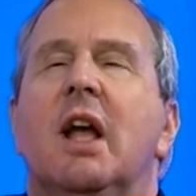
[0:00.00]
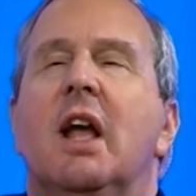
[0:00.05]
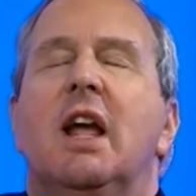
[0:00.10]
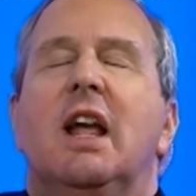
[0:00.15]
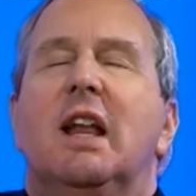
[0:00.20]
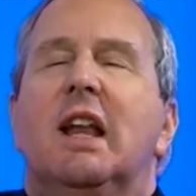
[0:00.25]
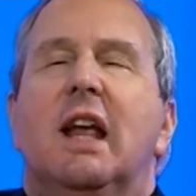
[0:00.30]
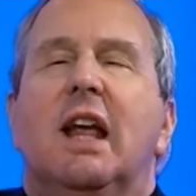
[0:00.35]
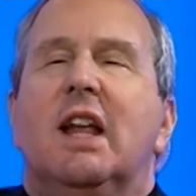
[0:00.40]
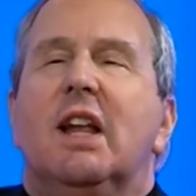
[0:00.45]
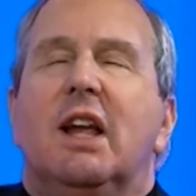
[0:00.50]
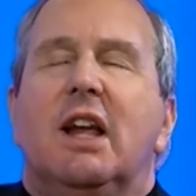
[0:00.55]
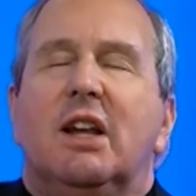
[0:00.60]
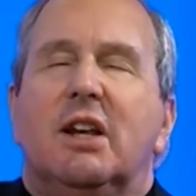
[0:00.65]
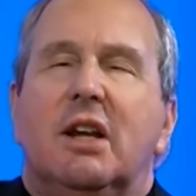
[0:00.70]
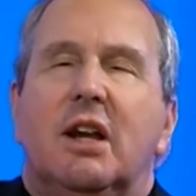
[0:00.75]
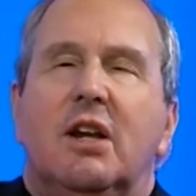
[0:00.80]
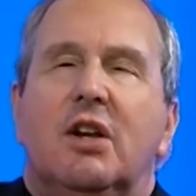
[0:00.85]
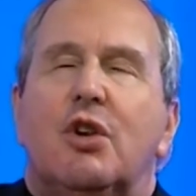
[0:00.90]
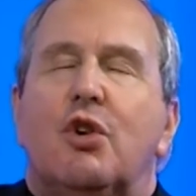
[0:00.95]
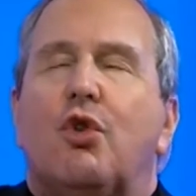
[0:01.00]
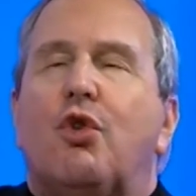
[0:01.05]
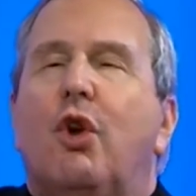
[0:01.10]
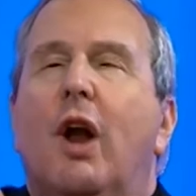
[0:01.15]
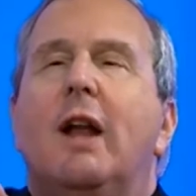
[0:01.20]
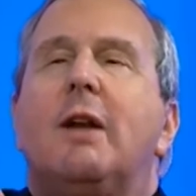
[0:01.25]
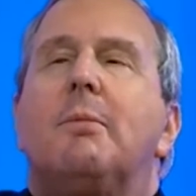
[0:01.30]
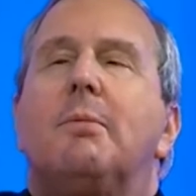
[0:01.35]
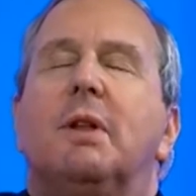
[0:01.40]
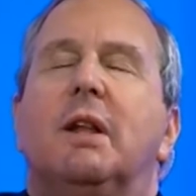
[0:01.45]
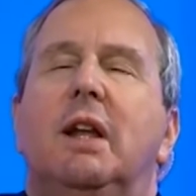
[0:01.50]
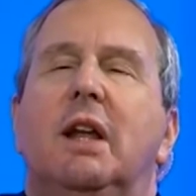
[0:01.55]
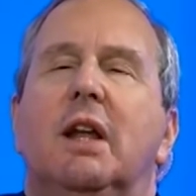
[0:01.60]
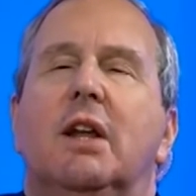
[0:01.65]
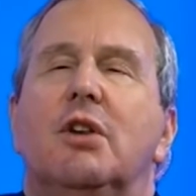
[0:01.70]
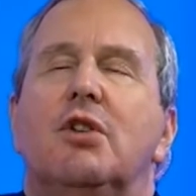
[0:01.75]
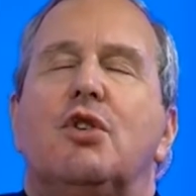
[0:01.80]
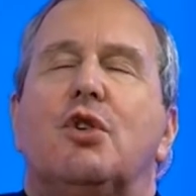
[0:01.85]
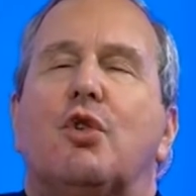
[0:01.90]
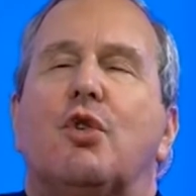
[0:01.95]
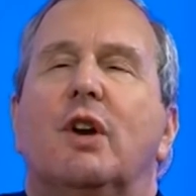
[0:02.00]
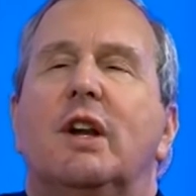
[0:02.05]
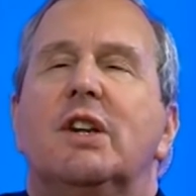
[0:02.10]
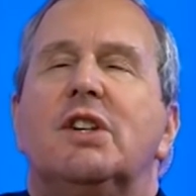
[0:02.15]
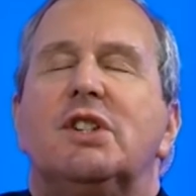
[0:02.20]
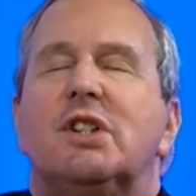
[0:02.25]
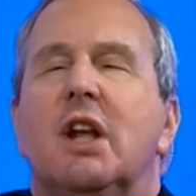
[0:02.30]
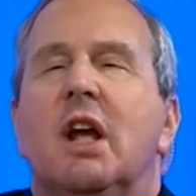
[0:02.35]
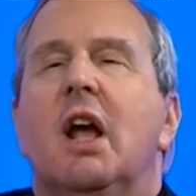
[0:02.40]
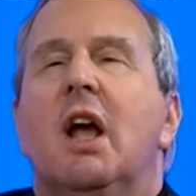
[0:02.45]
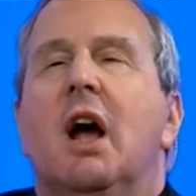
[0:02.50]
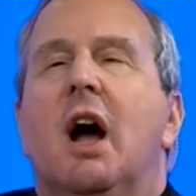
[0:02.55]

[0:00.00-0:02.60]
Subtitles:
incredibly increased,